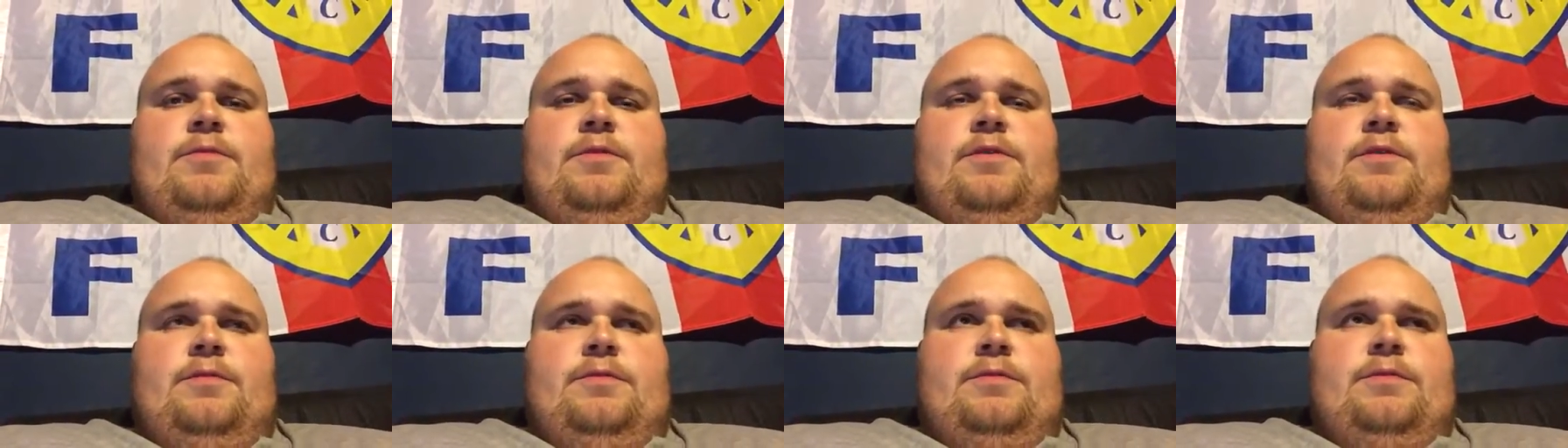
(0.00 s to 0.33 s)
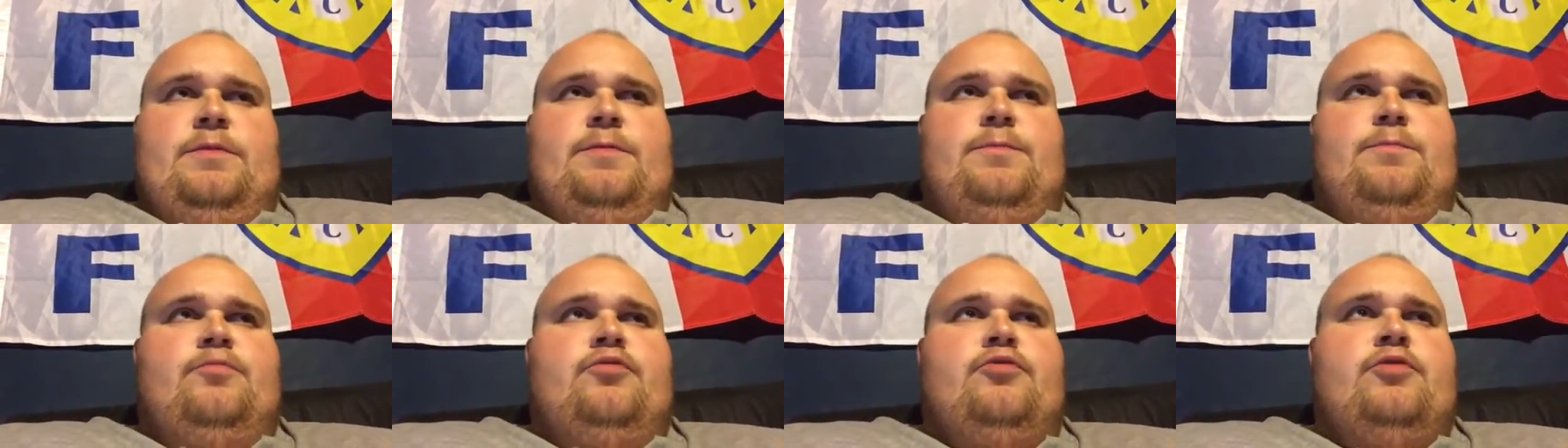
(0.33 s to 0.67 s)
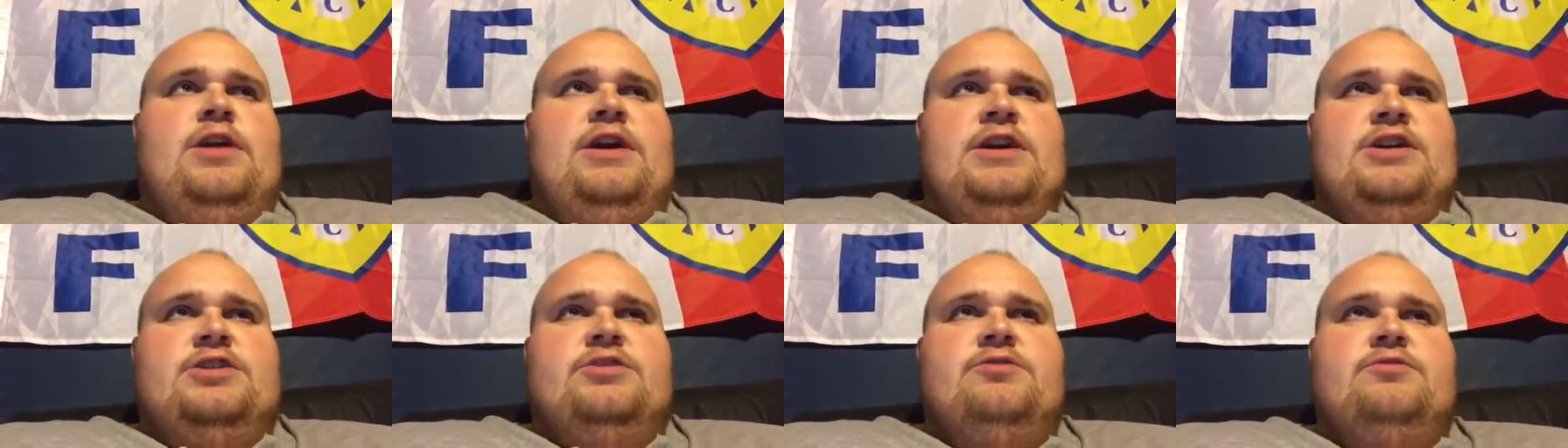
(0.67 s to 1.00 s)
the, the
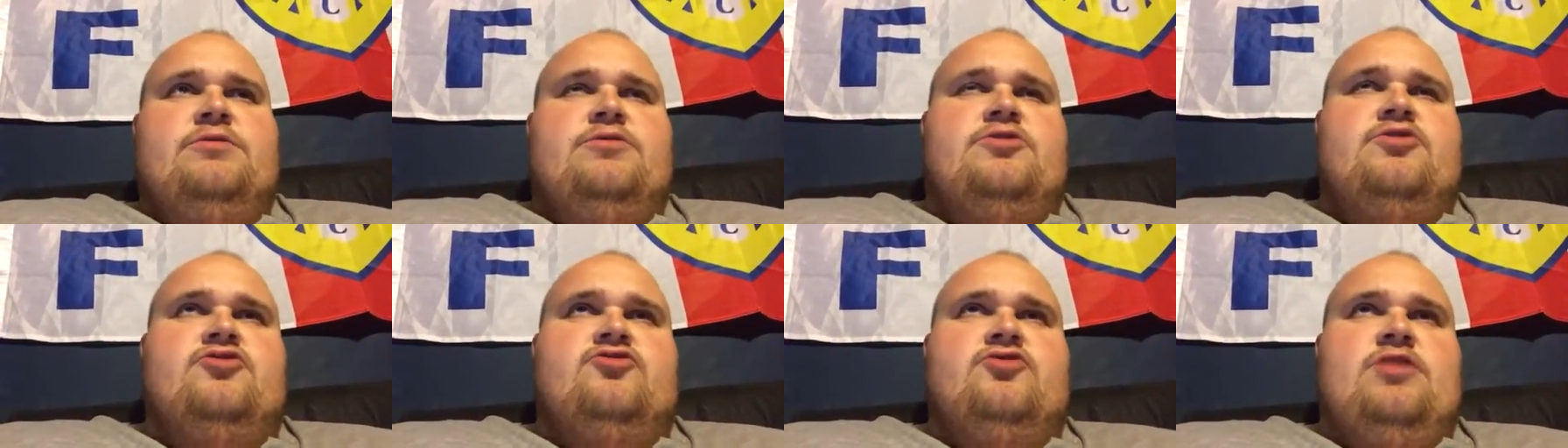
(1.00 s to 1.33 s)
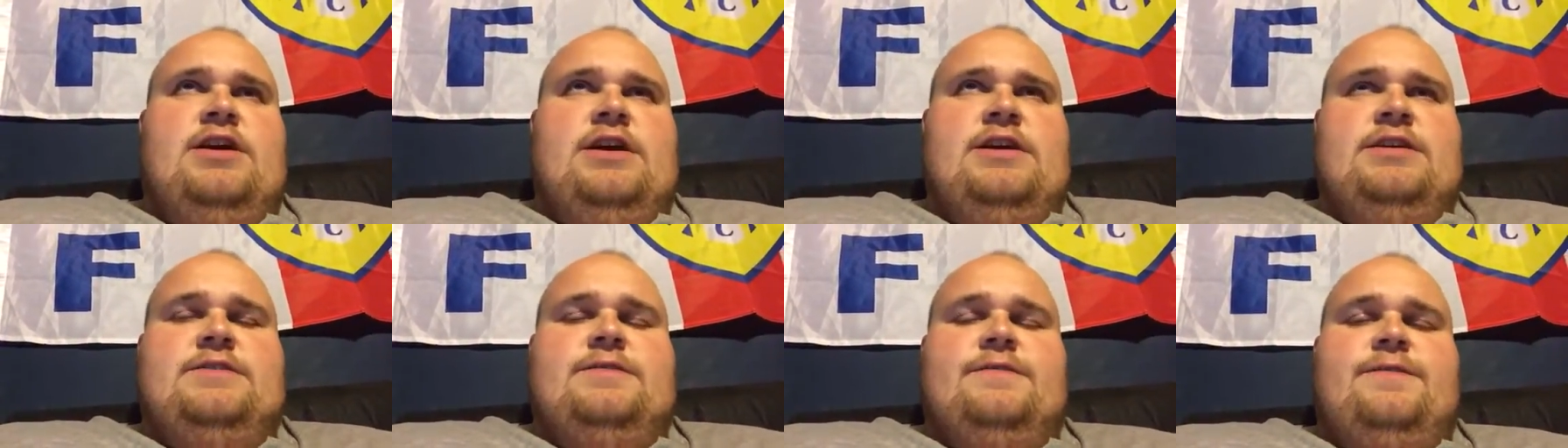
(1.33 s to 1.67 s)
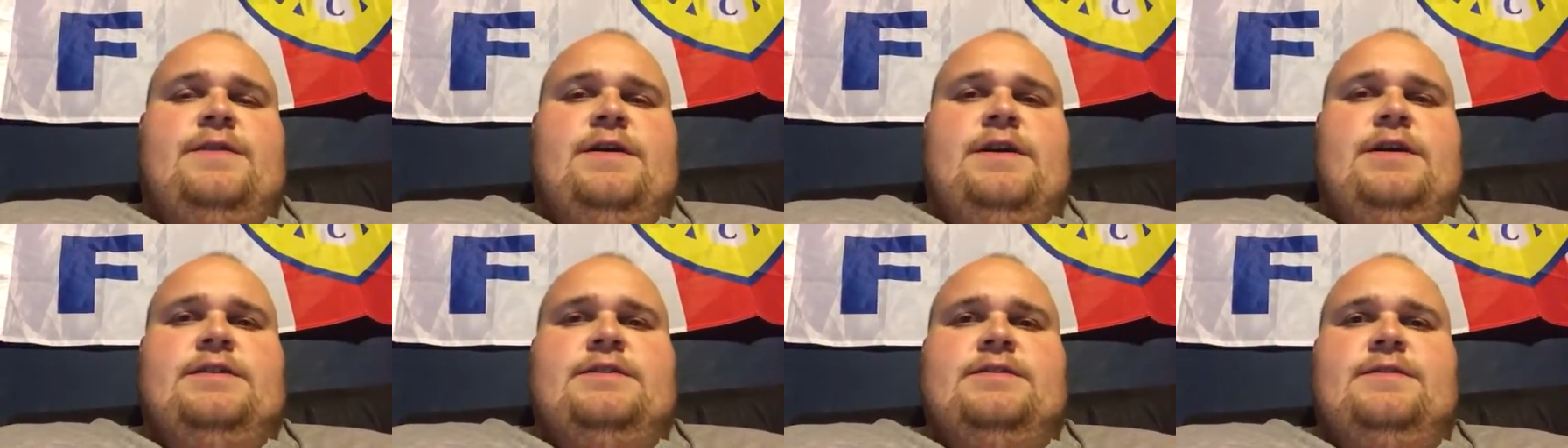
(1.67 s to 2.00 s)
pressure to trying to
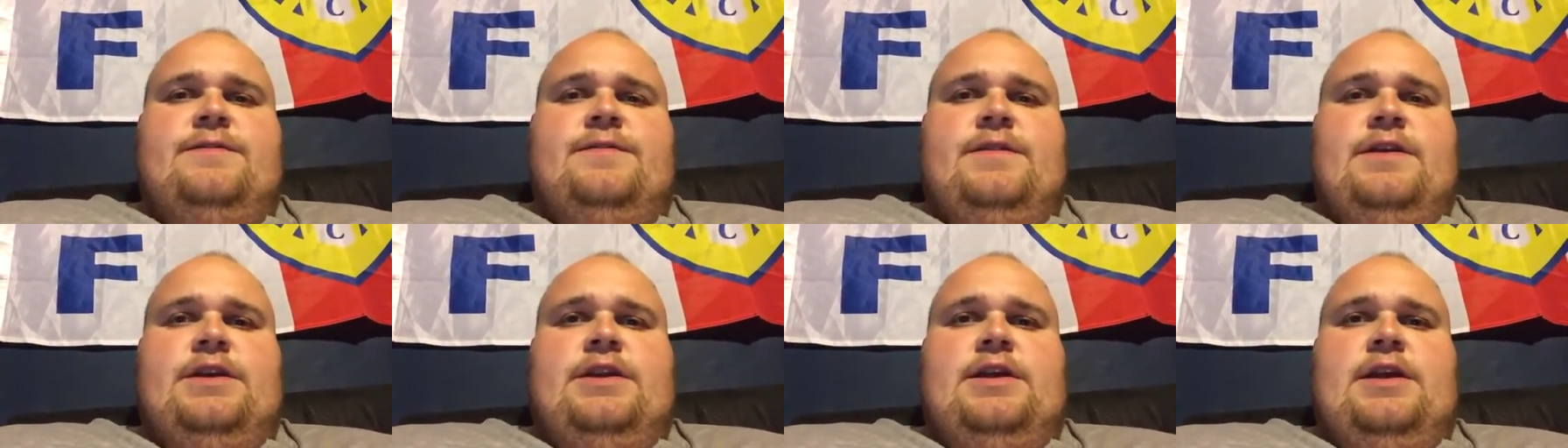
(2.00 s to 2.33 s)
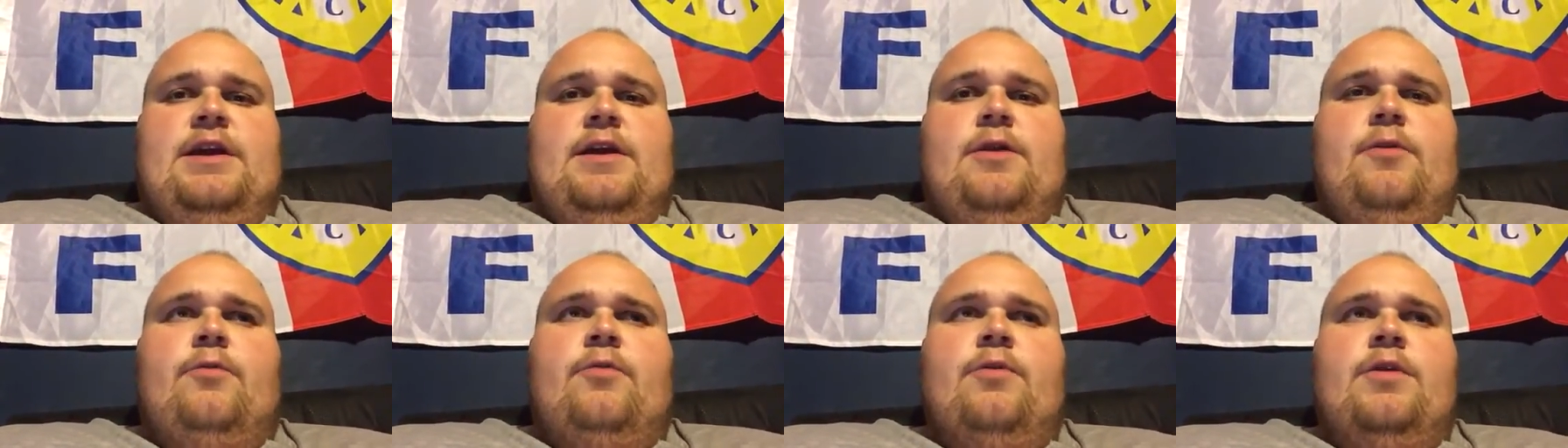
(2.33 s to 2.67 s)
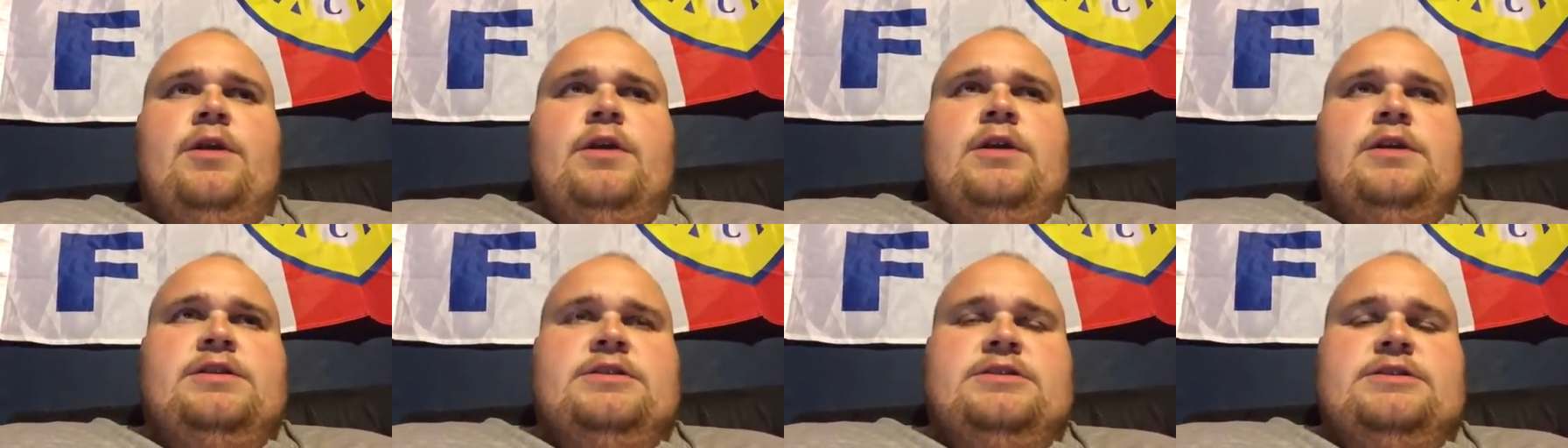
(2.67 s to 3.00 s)
find the video
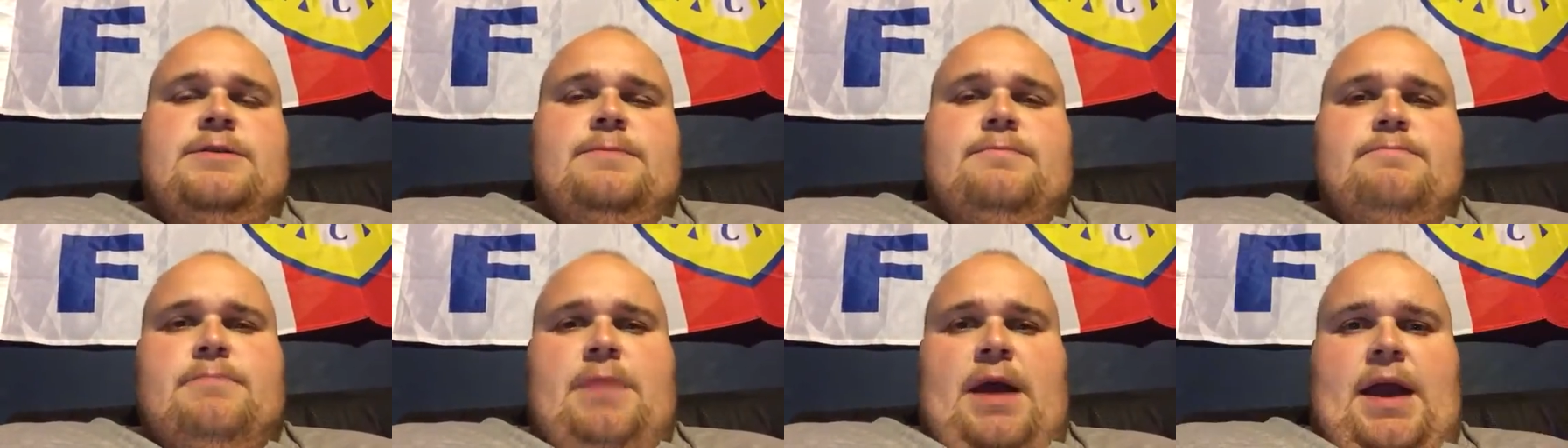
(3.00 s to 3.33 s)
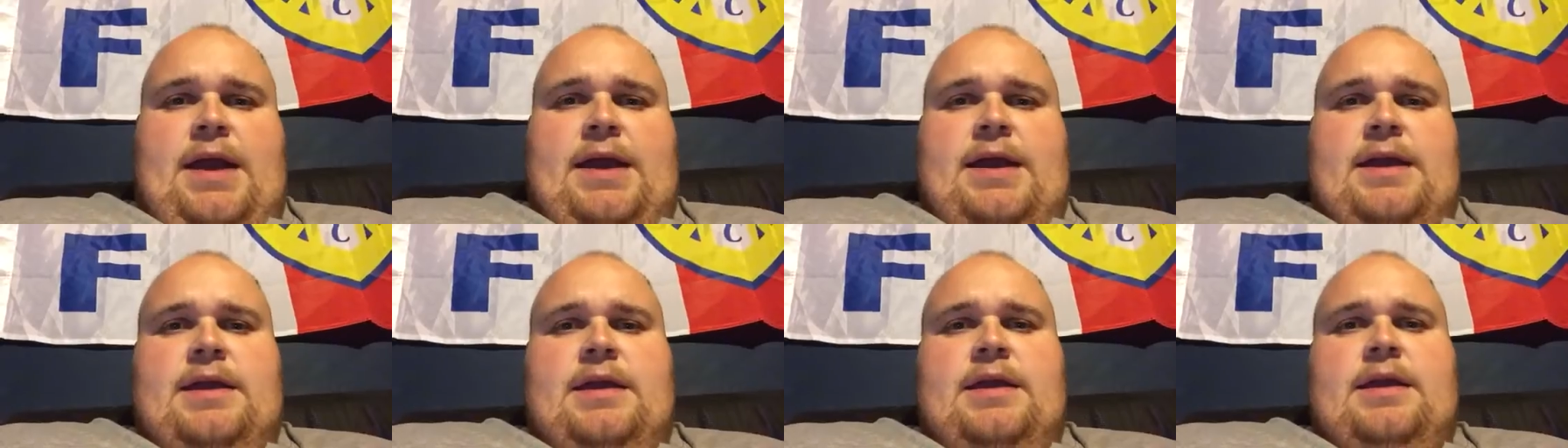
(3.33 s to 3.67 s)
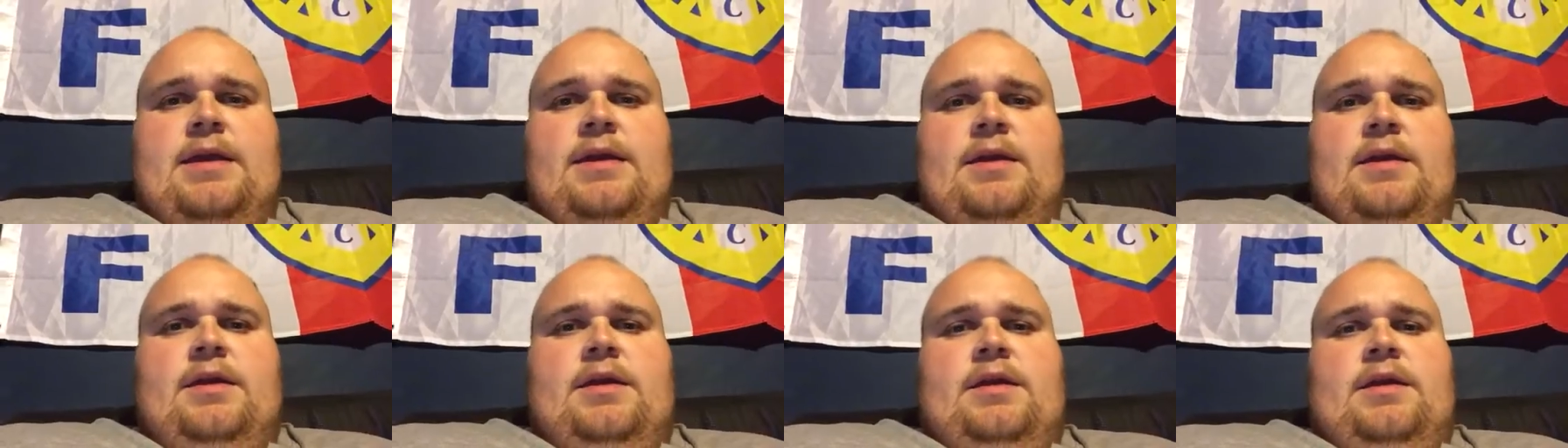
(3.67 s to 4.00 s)
to
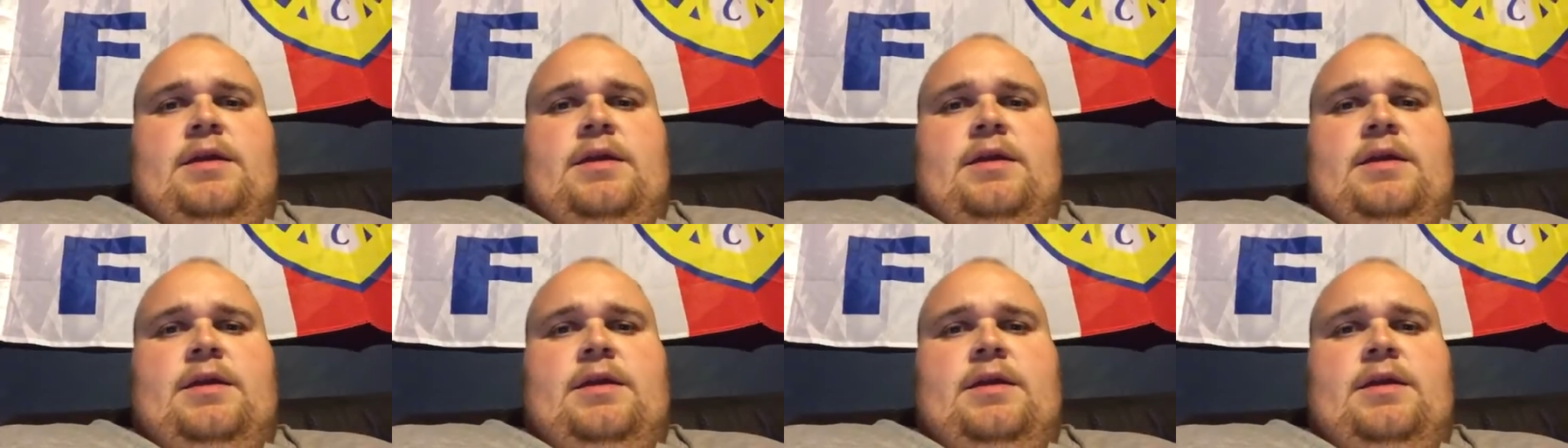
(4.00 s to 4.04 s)
make